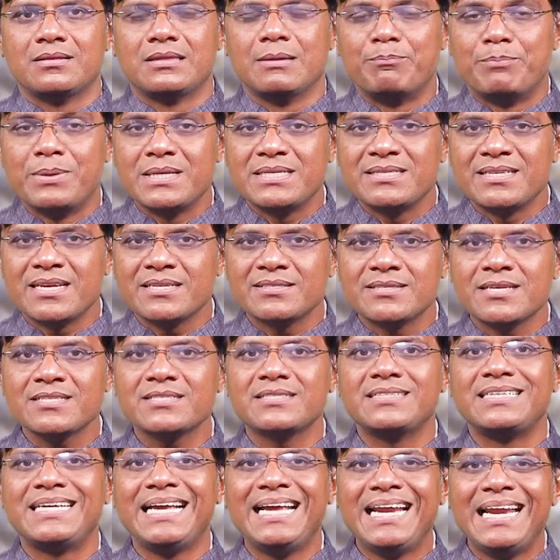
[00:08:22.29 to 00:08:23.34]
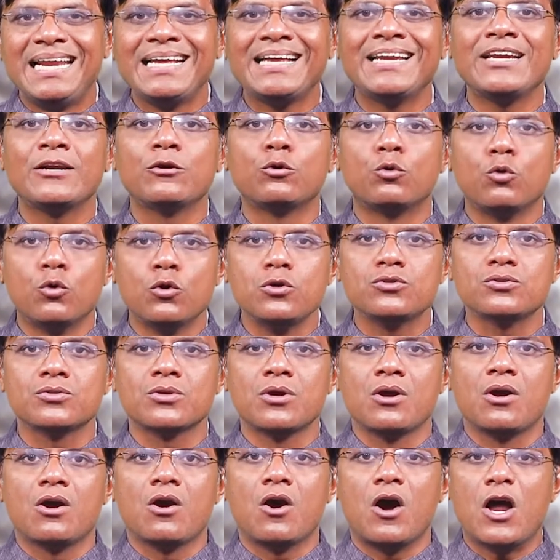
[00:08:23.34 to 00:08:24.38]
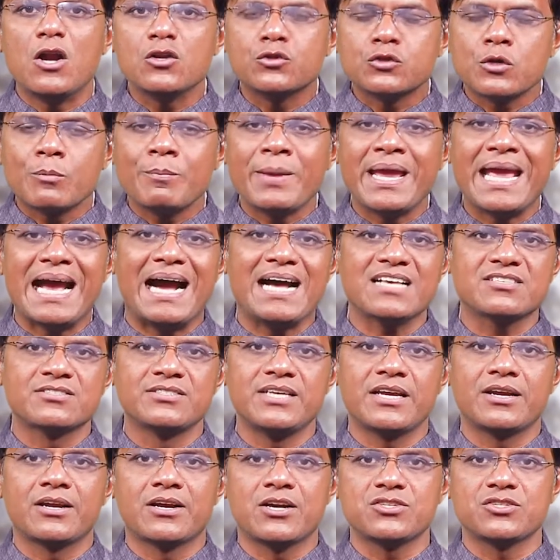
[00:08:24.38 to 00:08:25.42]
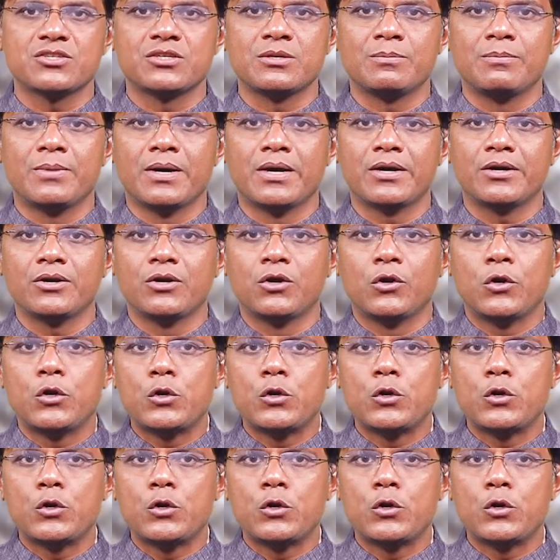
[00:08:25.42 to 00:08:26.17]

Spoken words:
The businesses dealing in goods also may ask their customer